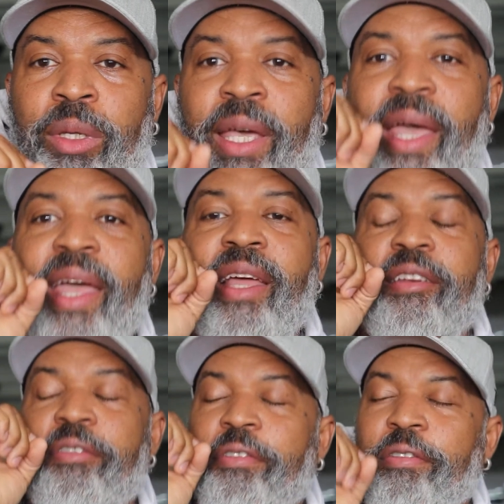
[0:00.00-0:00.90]

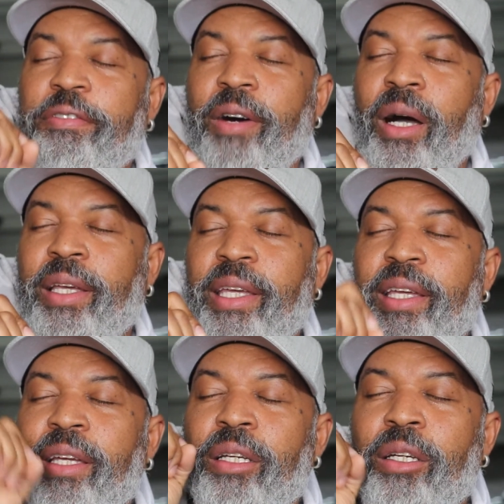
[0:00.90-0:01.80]
can't
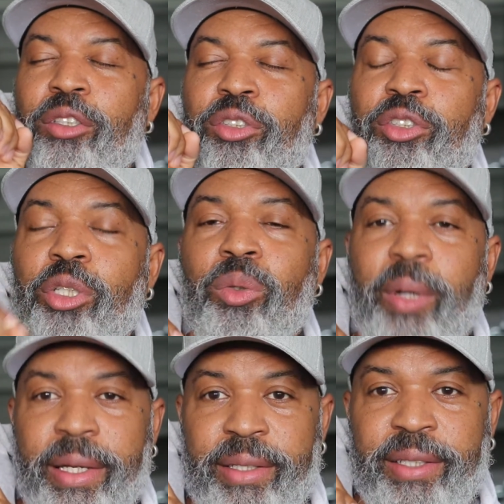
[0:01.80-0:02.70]
fucking do
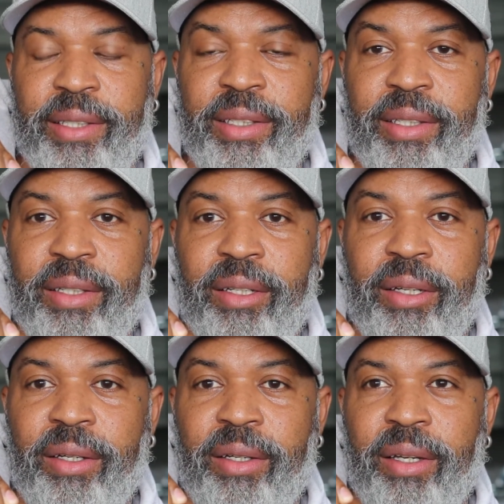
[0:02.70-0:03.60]
it,
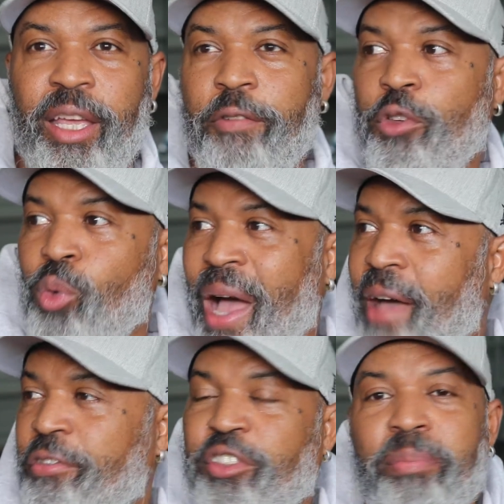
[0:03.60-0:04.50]
if you
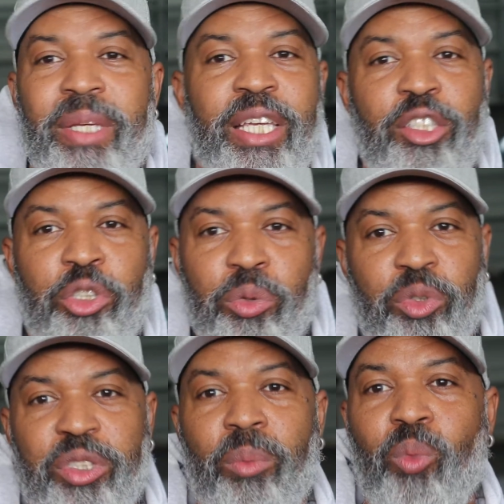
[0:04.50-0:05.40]
have some issue
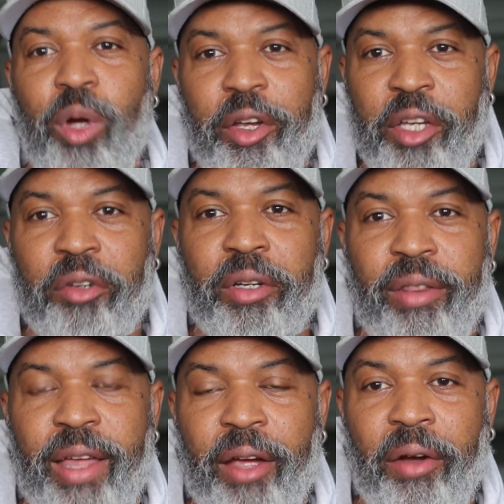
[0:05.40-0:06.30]
somewhere here or
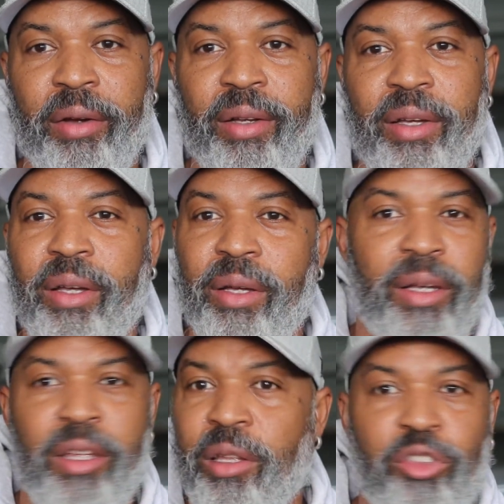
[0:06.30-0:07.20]
there,
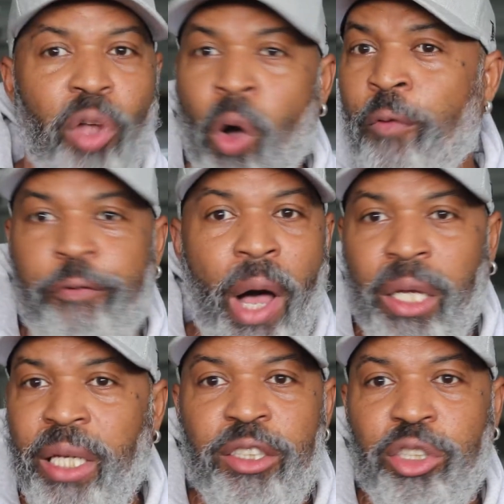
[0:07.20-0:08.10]
don't
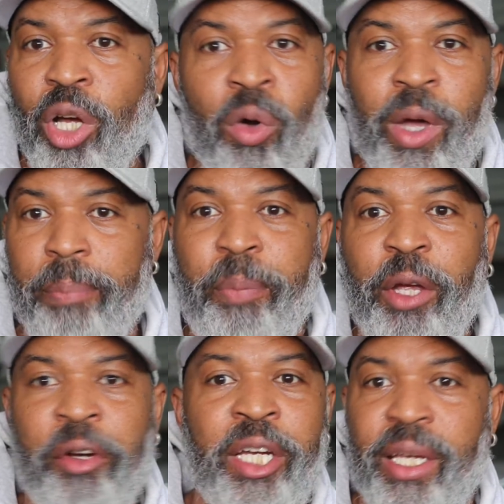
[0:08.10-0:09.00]
fucking do it,
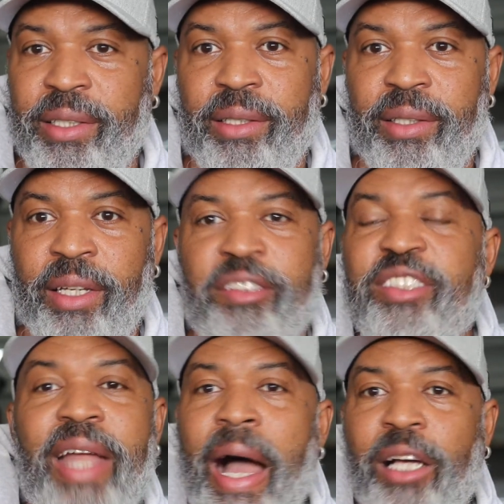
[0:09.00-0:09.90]
period. It's
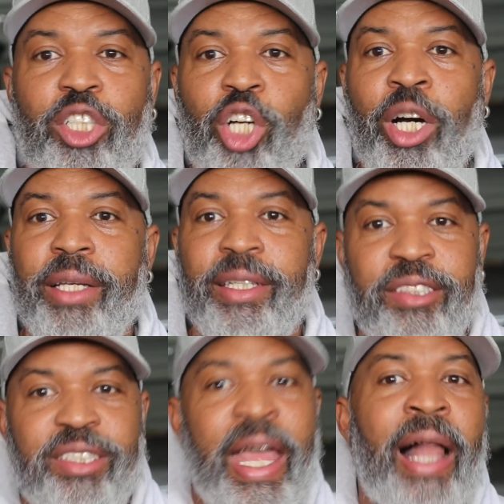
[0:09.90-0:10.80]
not good.
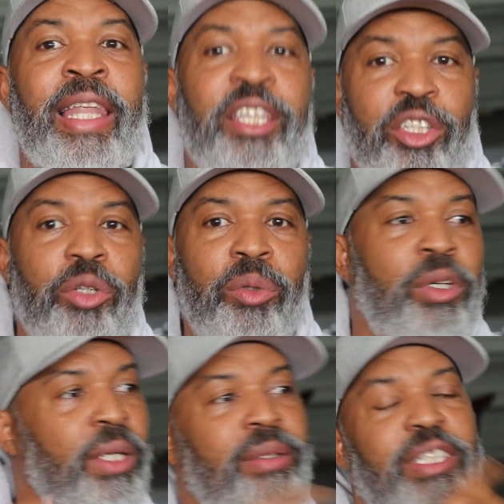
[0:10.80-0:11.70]
It's telling
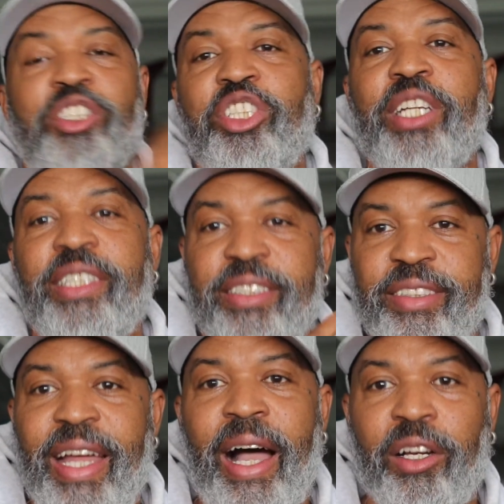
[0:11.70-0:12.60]
you this shit is
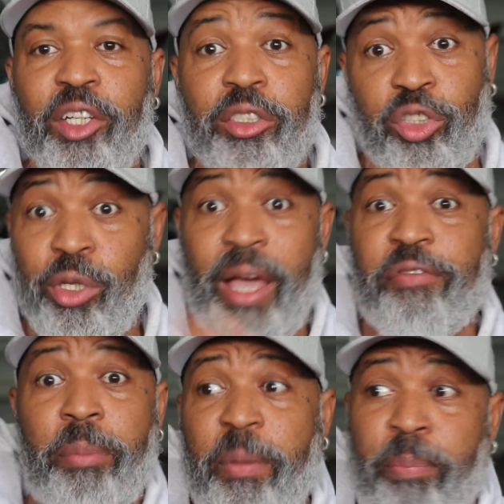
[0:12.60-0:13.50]
not good. So you
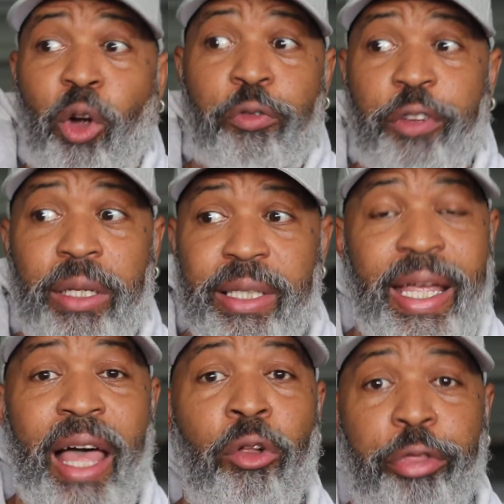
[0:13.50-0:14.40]
have to be
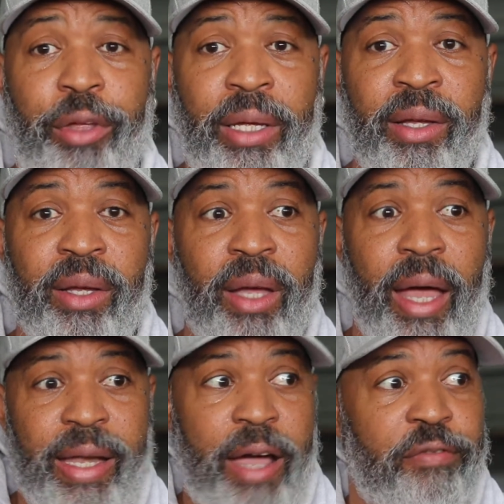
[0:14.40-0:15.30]
perfectly healthy
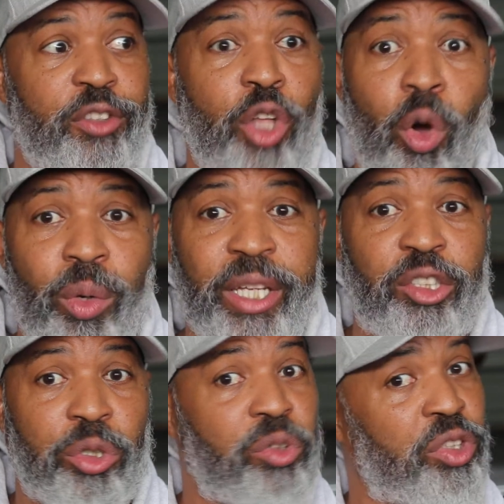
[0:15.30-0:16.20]
and have no
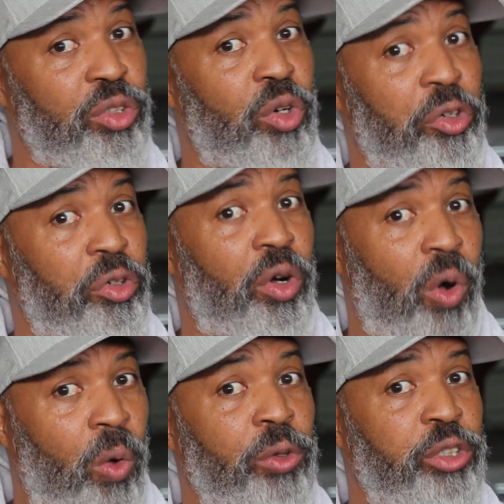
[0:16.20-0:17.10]
issues in order to
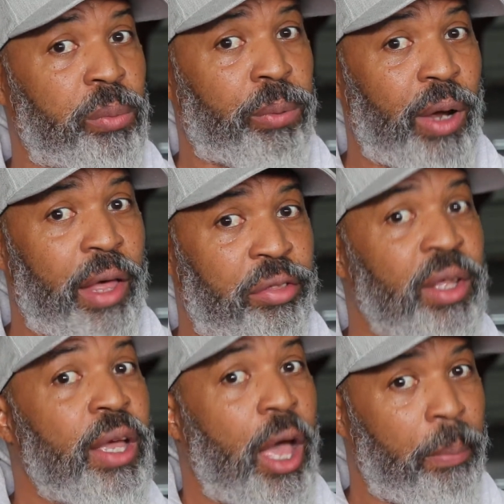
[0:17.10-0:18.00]
hold your
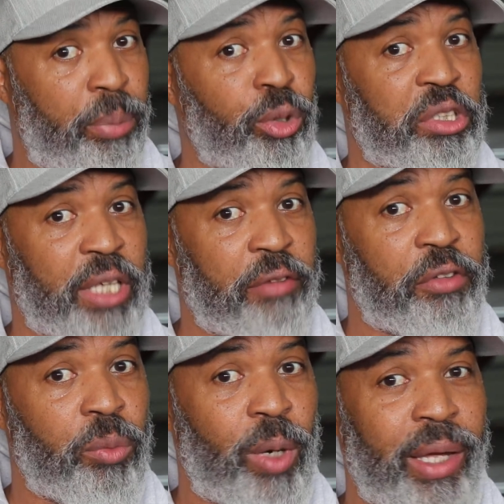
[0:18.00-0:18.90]
breath and push
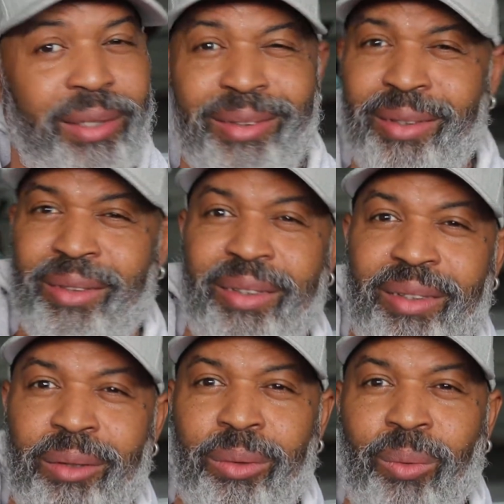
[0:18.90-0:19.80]
heavy weight.
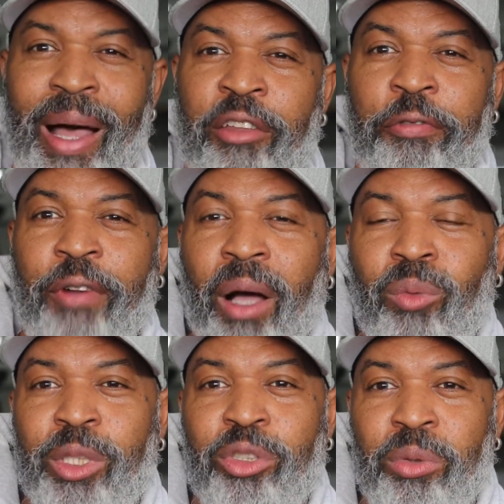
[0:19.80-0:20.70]
Why the fuck
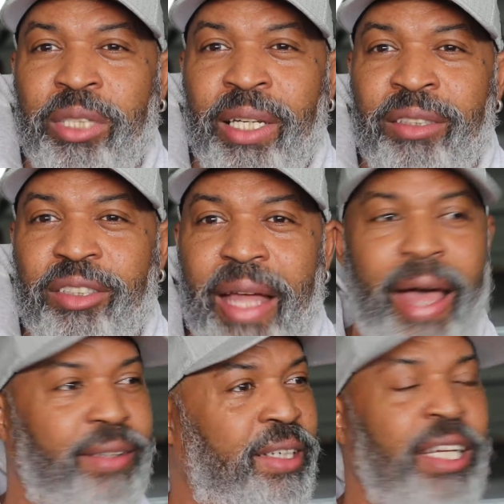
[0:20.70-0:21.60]
would you teach
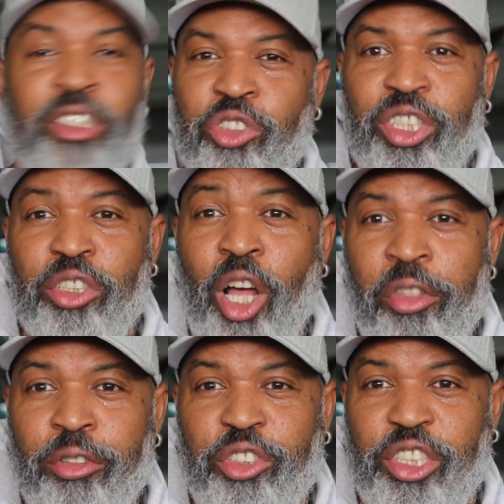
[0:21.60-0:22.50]
that? Teach the
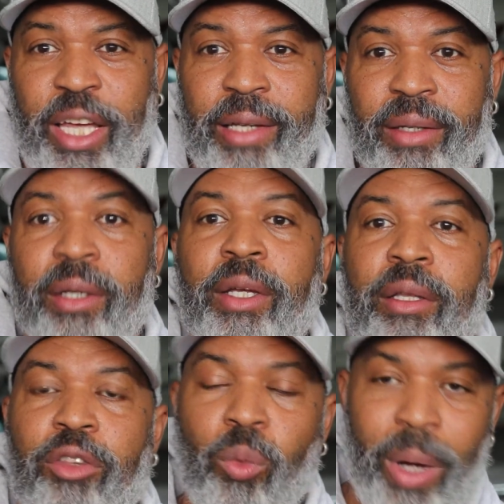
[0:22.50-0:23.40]
other shit.
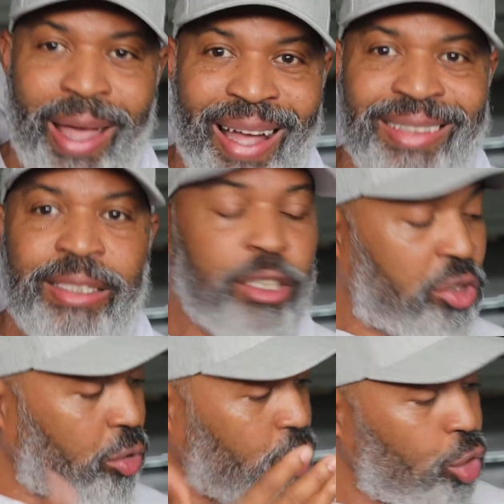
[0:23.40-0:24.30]
The way I
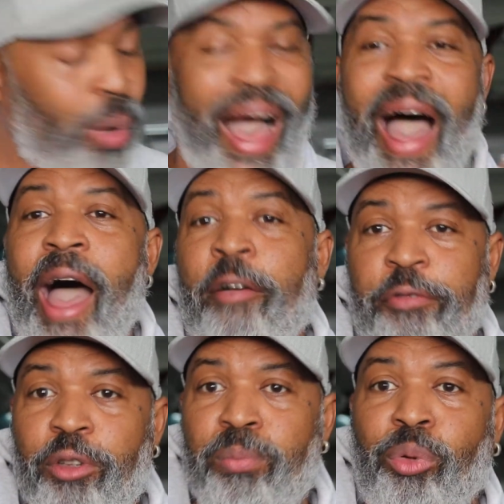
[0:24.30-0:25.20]
teach you, you
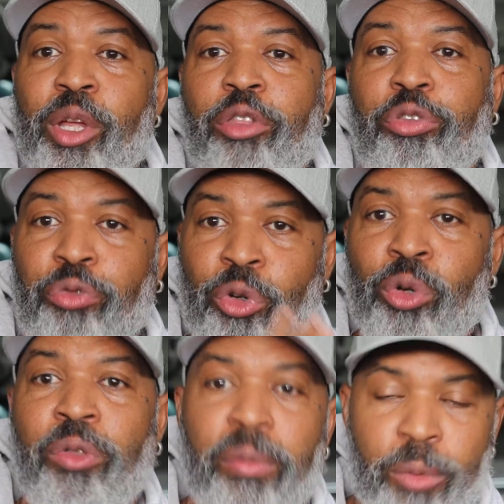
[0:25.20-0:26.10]
have to breathe
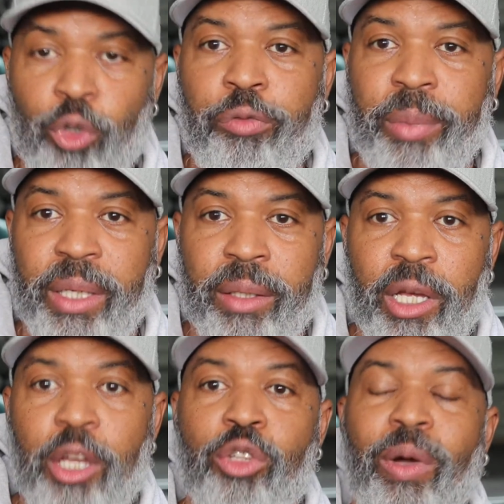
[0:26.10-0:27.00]
through the movement.
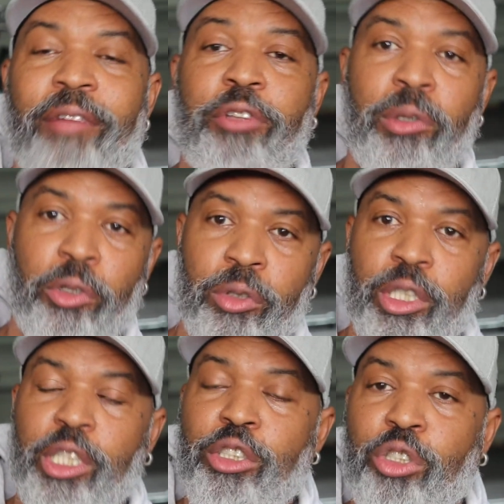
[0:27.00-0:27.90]
You have to learn
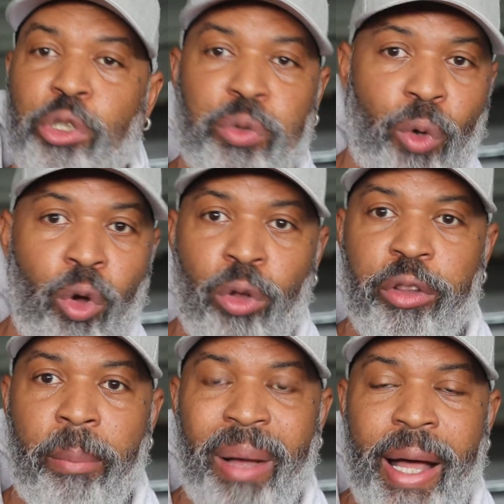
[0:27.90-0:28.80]
to control
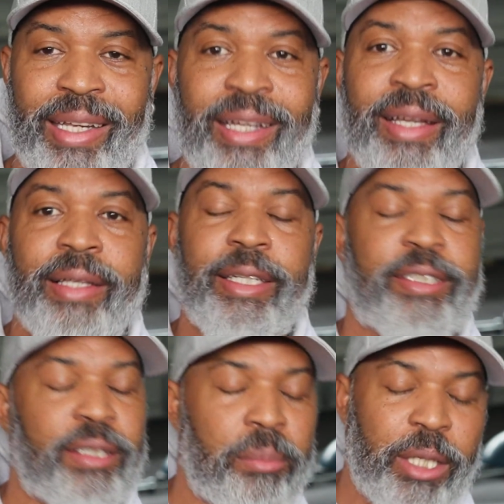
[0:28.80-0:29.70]
the body.
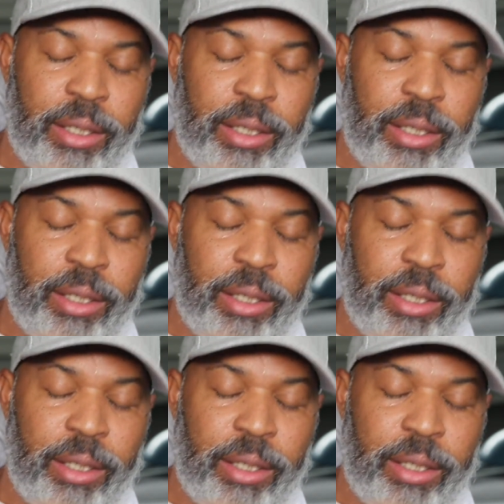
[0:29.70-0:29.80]
Listen to me